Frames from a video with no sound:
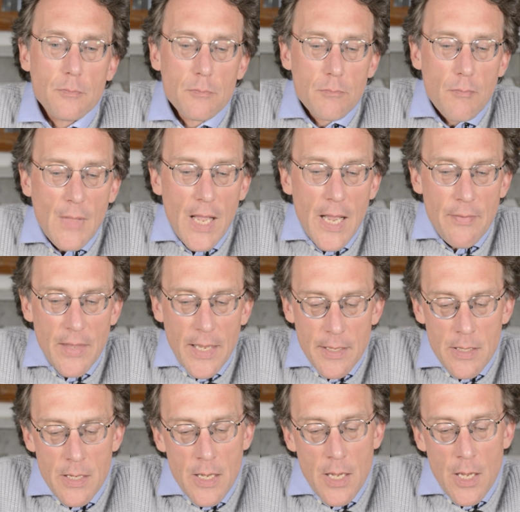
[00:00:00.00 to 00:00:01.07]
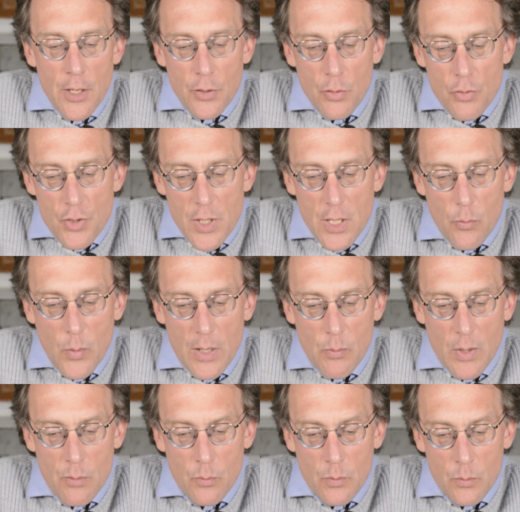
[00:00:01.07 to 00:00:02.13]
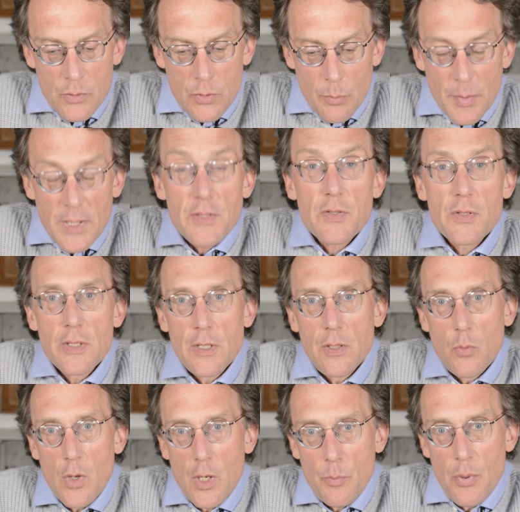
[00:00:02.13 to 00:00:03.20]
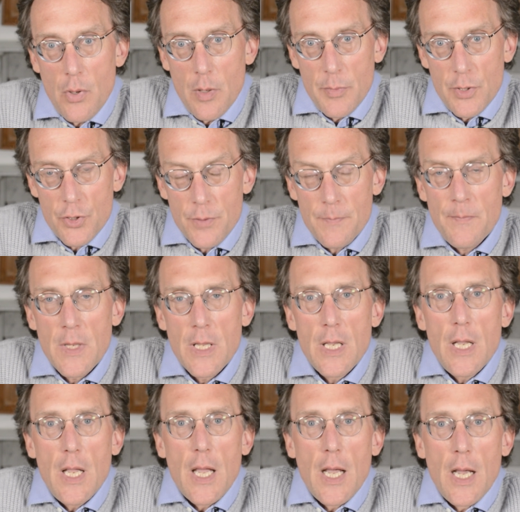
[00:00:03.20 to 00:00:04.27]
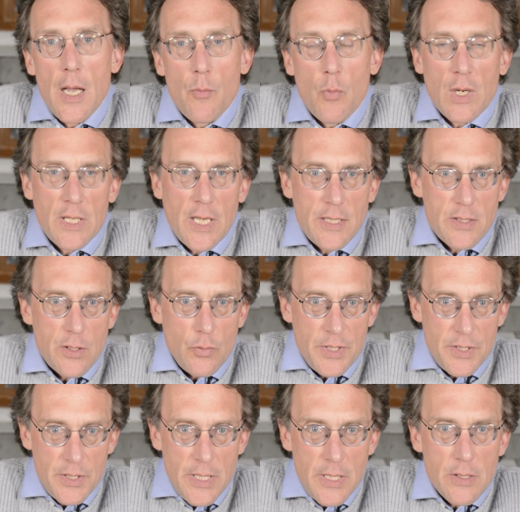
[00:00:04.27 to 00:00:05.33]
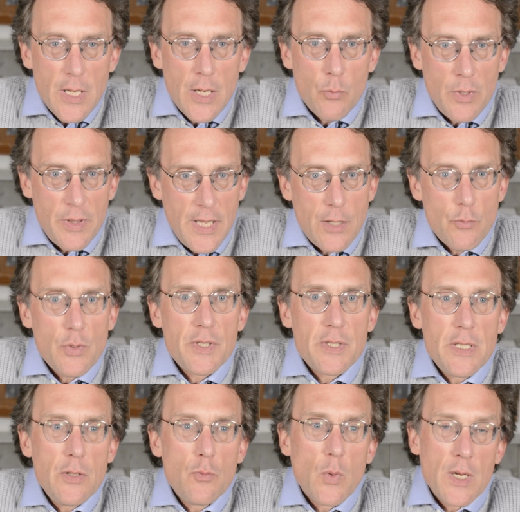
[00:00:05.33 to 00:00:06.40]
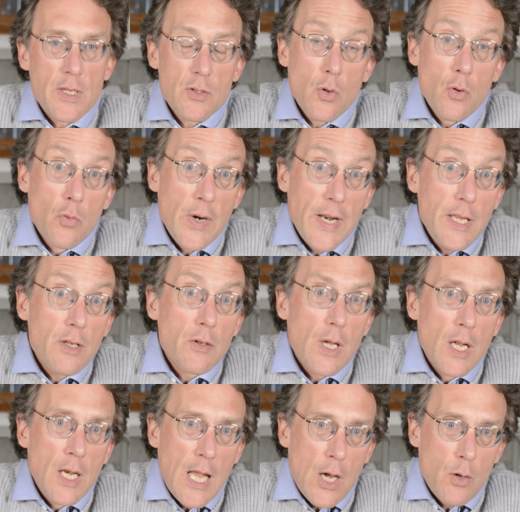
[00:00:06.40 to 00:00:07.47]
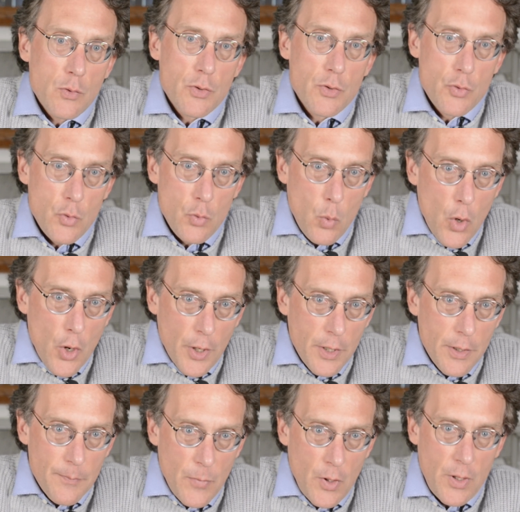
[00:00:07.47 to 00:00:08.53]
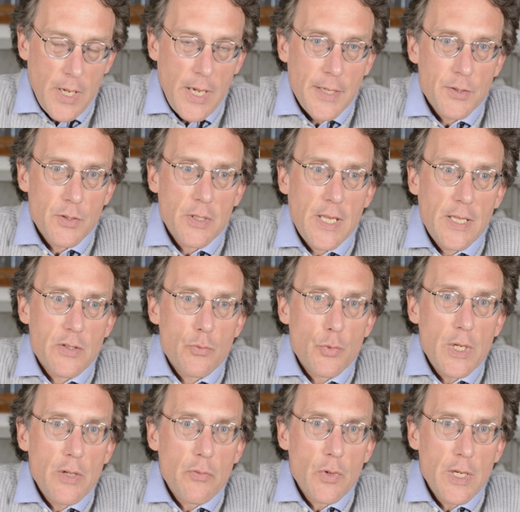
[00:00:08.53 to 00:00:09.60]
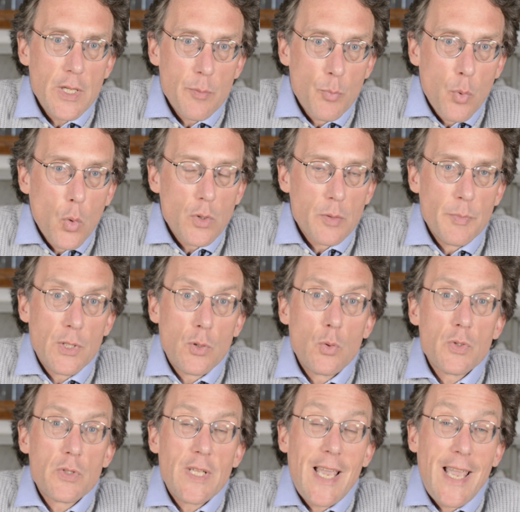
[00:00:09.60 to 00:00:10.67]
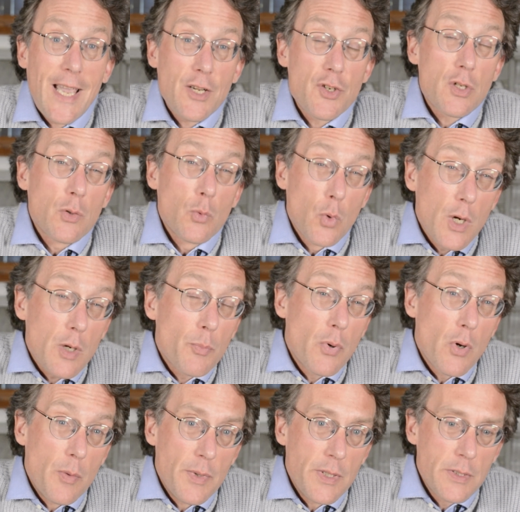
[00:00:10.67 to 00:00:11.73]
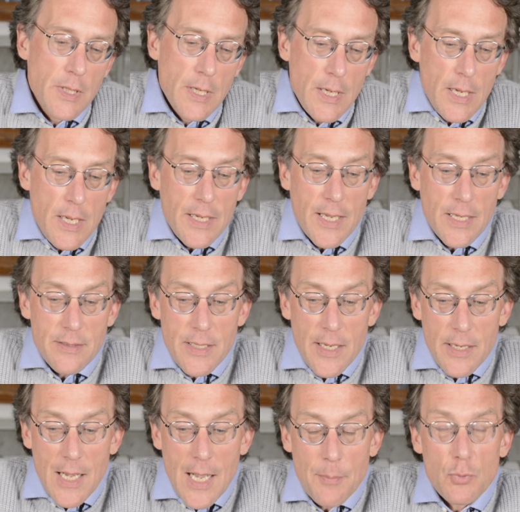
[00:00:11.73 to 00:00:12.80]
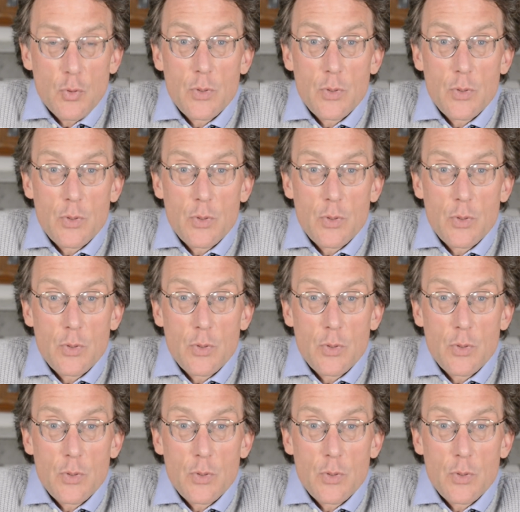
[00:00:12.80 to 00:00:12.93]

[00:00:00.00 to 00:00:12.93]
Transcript: And then usually when one submits the work permission, one gets a receipt, and with that receipt one is already allowed to work. Okay, so that's really, really important because the actual work permit can take up to